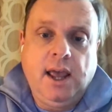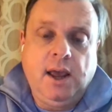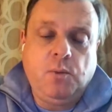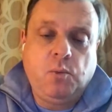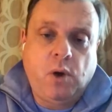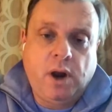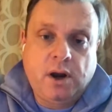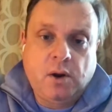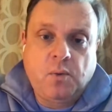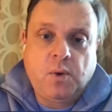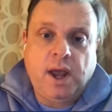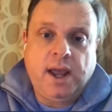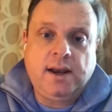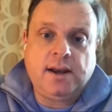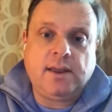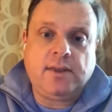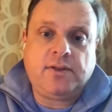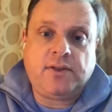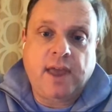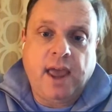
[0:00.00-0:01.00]
And what a way
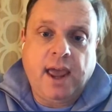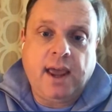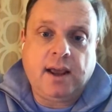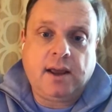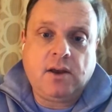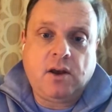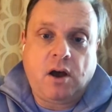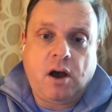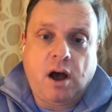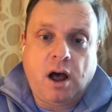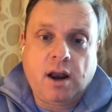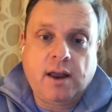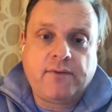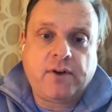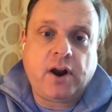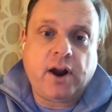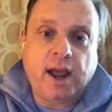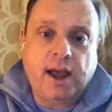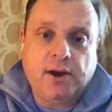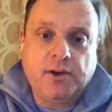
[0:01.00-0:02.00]
to thank all
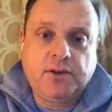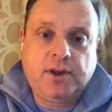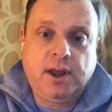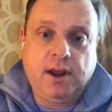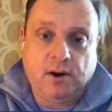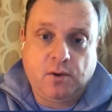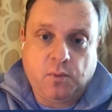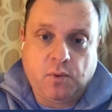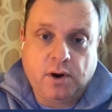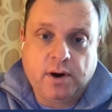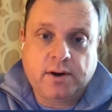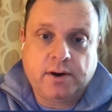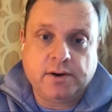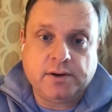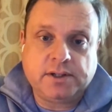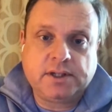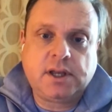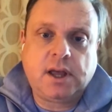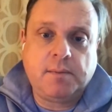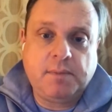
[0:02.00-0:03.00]
of our healthcare
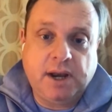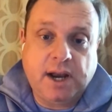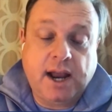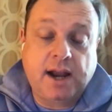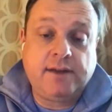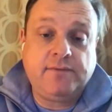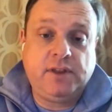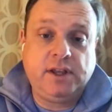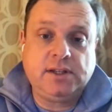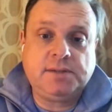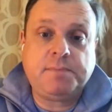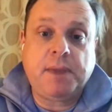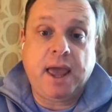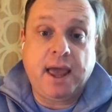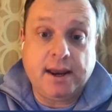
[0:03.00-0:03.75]
workers coming out of this